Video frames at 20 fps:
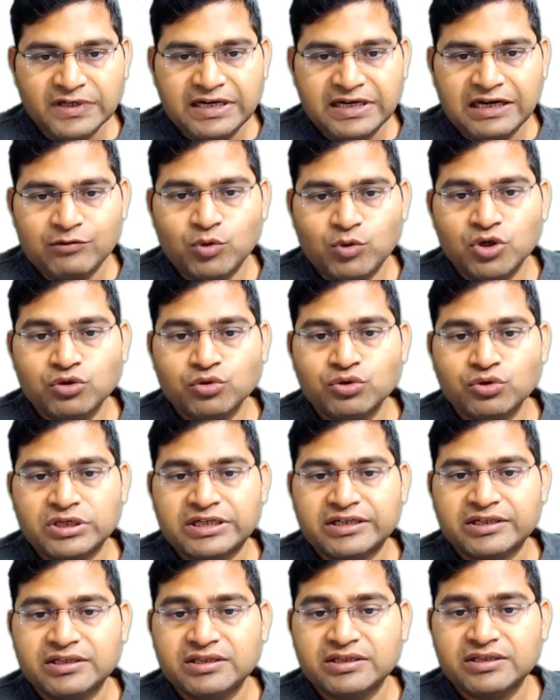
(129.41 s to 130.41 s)
I want to
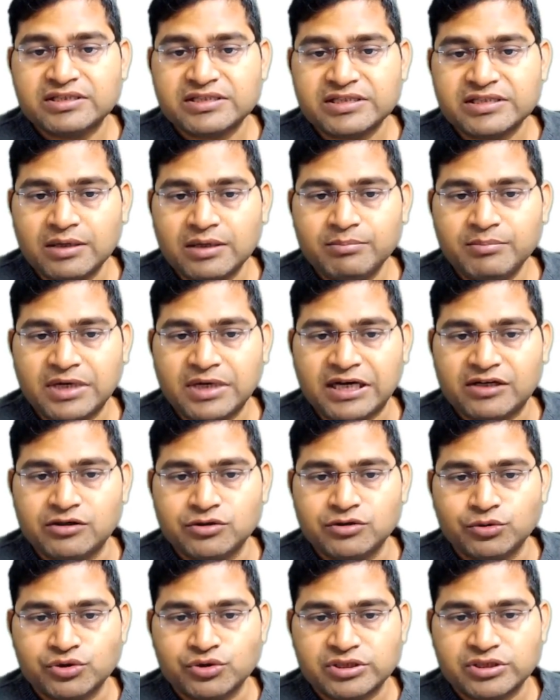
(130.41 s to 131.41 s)
return the sum. I'll
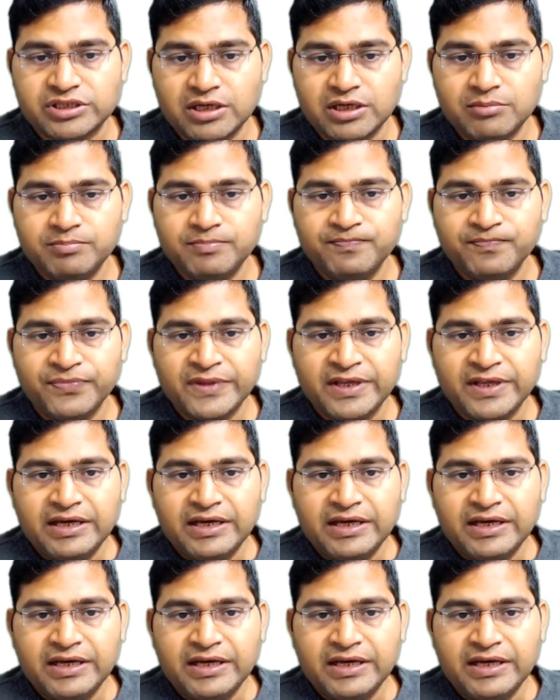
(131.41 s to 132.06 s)
use sum